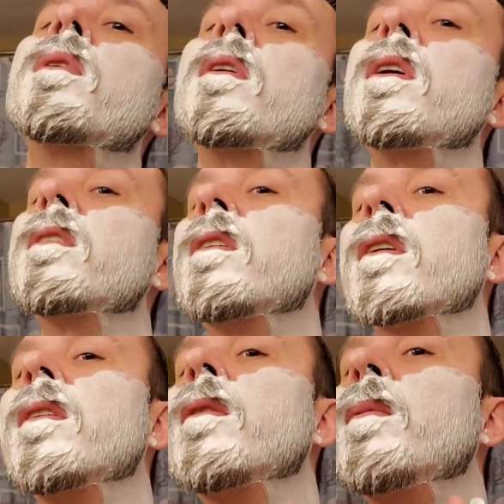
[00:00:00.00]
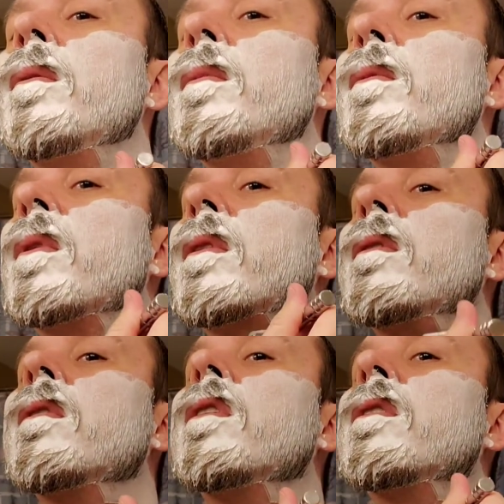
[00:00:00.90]
hot dog, and then it made me want
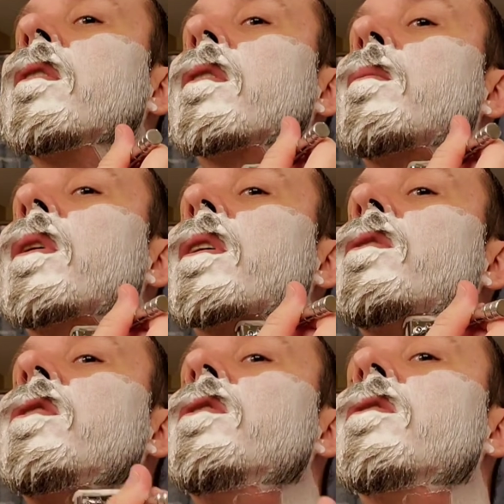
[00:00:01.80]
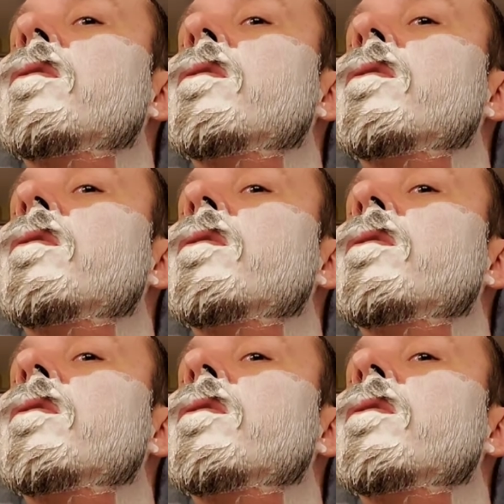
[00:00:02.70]
a hot dog and mac and cheese.